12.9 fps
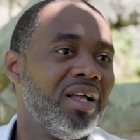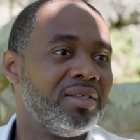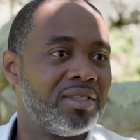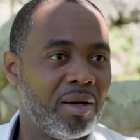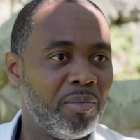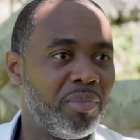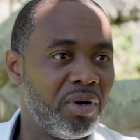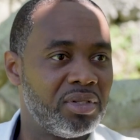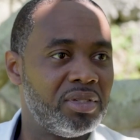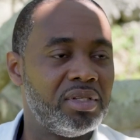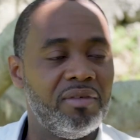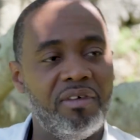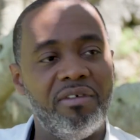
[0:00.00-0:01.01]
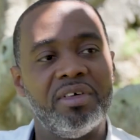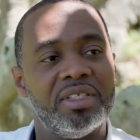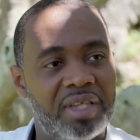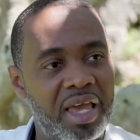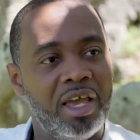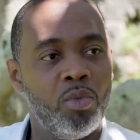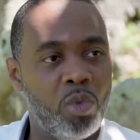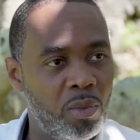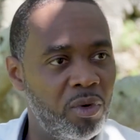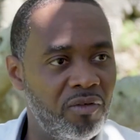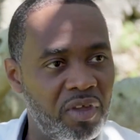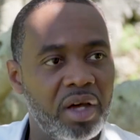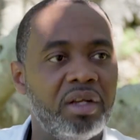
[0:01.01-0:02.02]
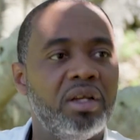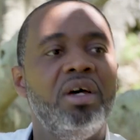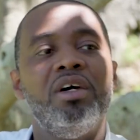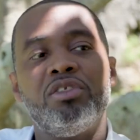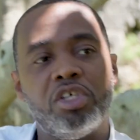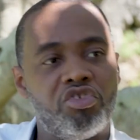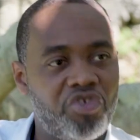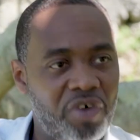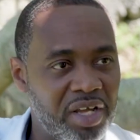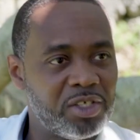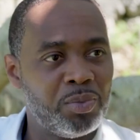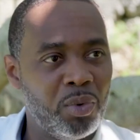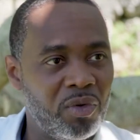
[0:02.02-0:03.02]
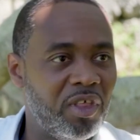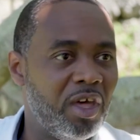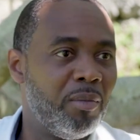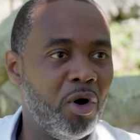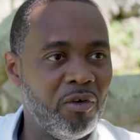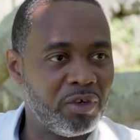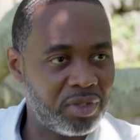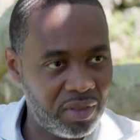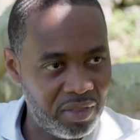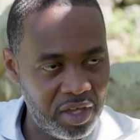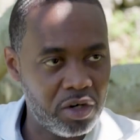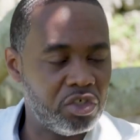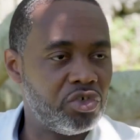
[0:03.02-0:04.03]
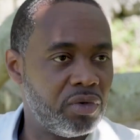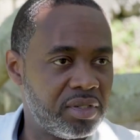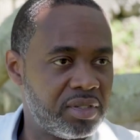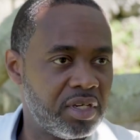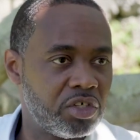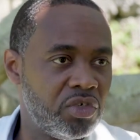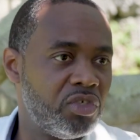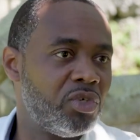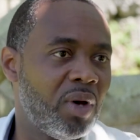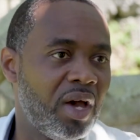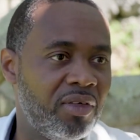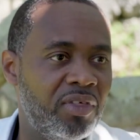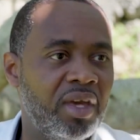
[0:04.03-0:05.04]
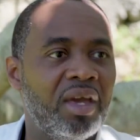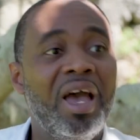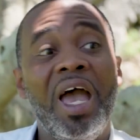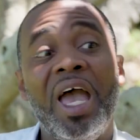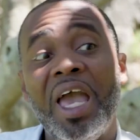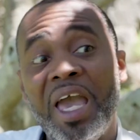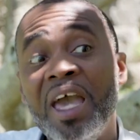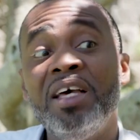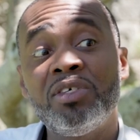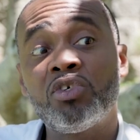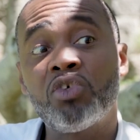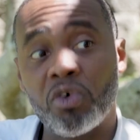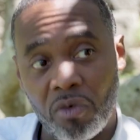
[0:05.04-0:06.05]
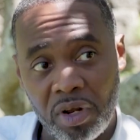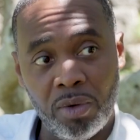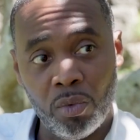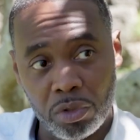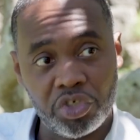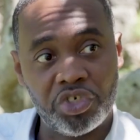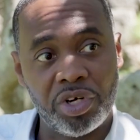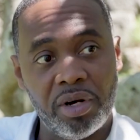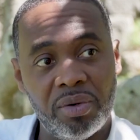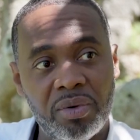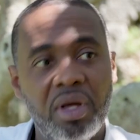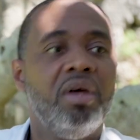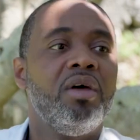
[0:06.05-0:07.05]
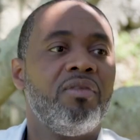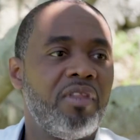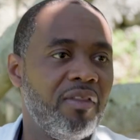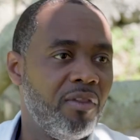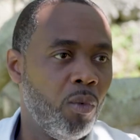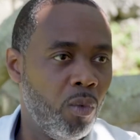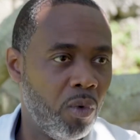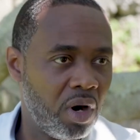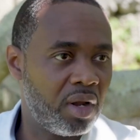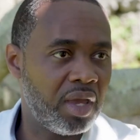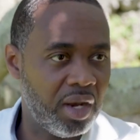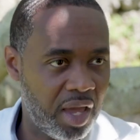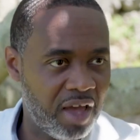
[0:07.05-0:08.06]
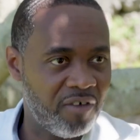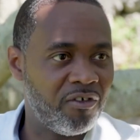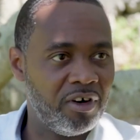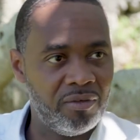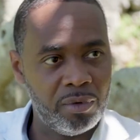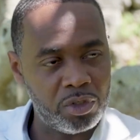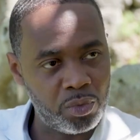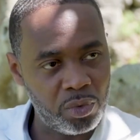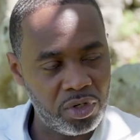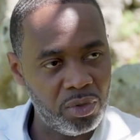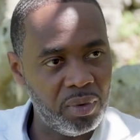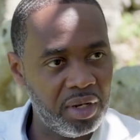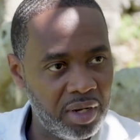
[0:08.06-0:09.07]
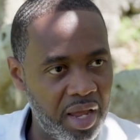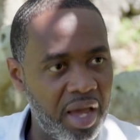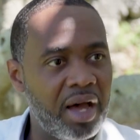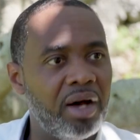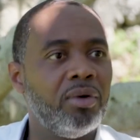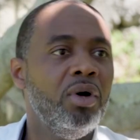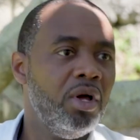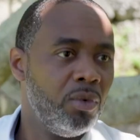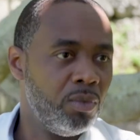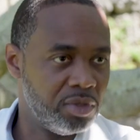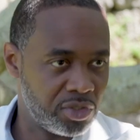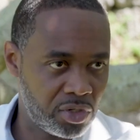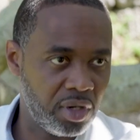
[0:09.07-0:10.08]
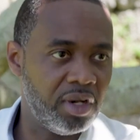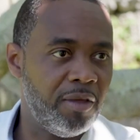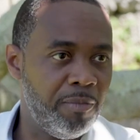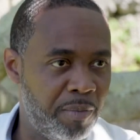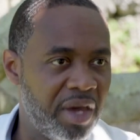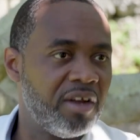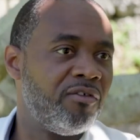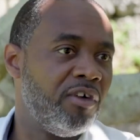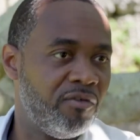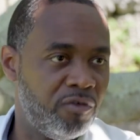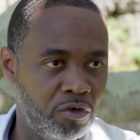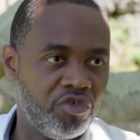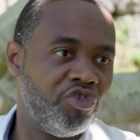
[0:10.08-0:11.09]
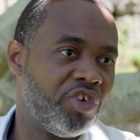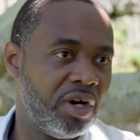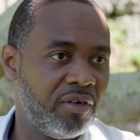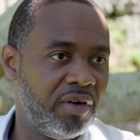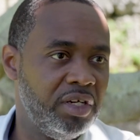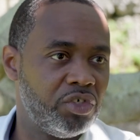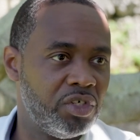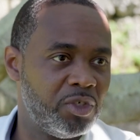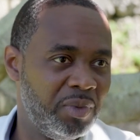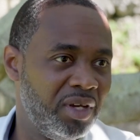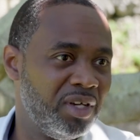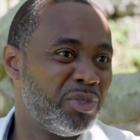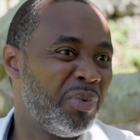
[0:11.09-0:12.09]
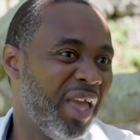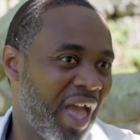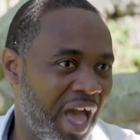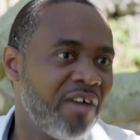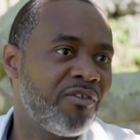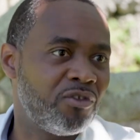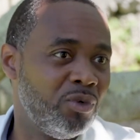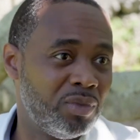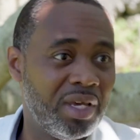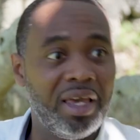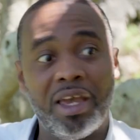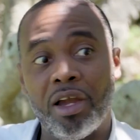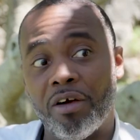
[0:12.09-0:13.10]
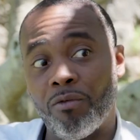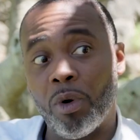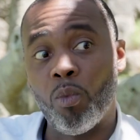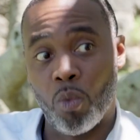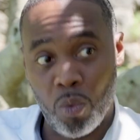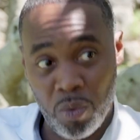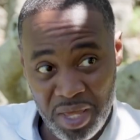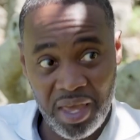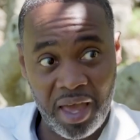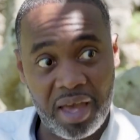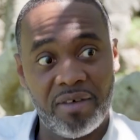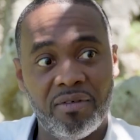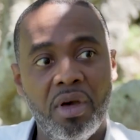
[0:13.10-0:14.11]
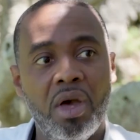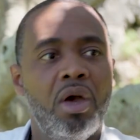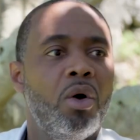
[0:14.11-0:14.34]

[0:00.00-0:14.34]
And some persons have even taken what we've done to transport them over to their jurisdiction. So I think history will show that the work and effort of which we're doing now will certainly benefit future generations, because we have to take care of what we have.